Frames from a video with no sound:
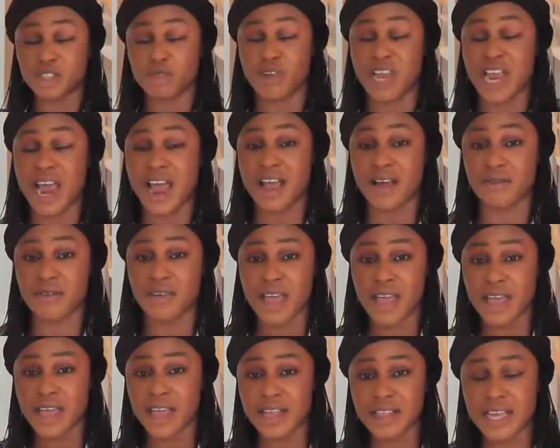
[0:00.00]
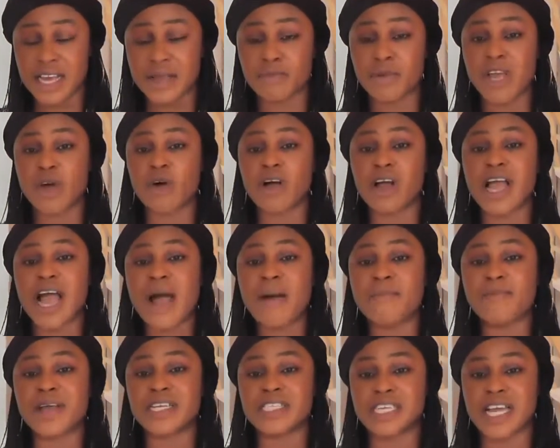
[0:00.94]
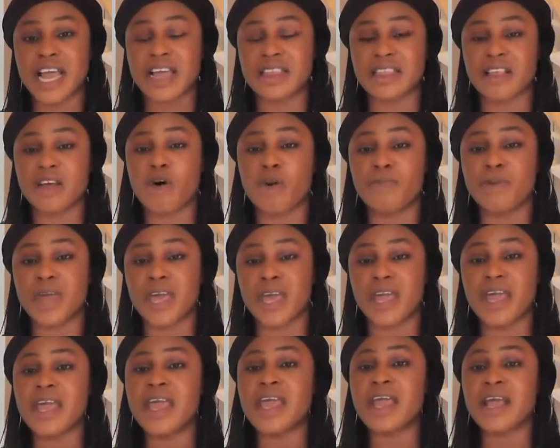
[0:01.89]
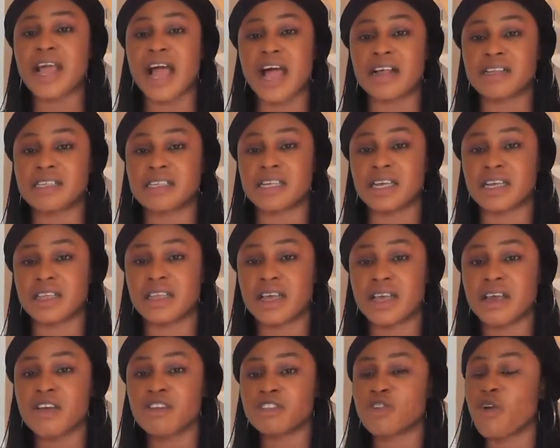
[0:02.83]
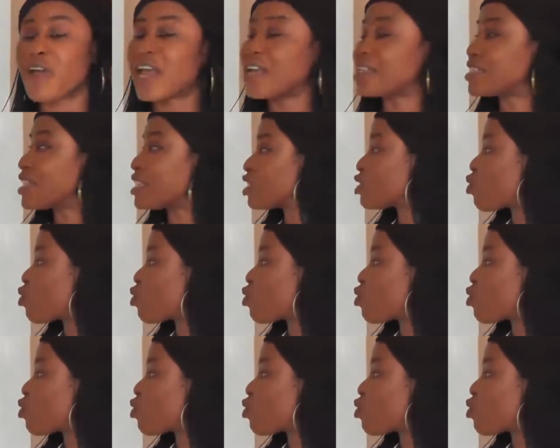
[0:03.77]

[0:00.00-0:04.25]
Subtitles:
we have in that, because garbage cannot be counted. So it is